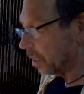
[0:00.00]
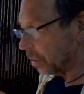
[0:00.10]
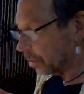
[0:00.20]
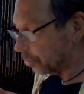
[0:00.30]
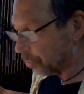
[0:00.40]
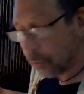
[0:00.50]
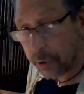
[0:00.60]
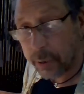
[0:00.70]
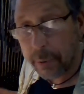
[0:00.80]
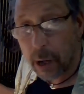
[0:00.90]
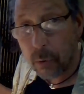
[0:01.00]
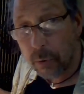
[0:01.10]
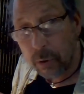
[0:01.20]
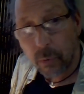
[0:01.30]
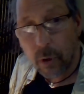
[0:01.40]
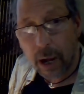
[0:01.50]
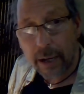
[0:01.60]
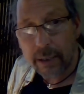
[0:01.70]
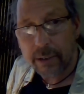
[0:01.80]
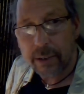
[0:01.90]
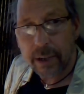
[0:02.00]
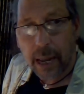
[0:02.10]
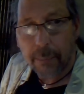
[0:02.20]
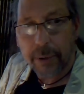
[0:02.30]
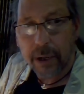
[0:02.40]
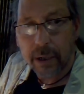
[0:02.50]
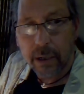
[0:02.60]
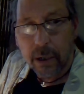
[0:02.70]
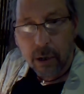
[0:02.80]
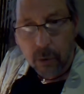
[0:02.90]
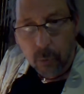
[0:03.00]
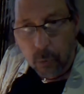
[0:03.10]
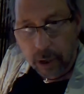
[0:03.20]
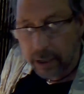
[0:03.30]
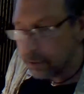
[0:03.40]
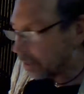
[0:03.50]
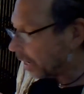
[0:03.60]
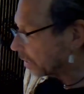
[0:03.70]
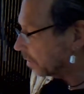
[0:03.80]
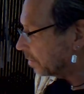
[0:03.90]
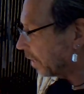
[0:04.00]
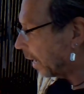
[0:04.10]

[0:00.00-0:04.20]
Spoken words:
tell the story about why this is happening, what exactly is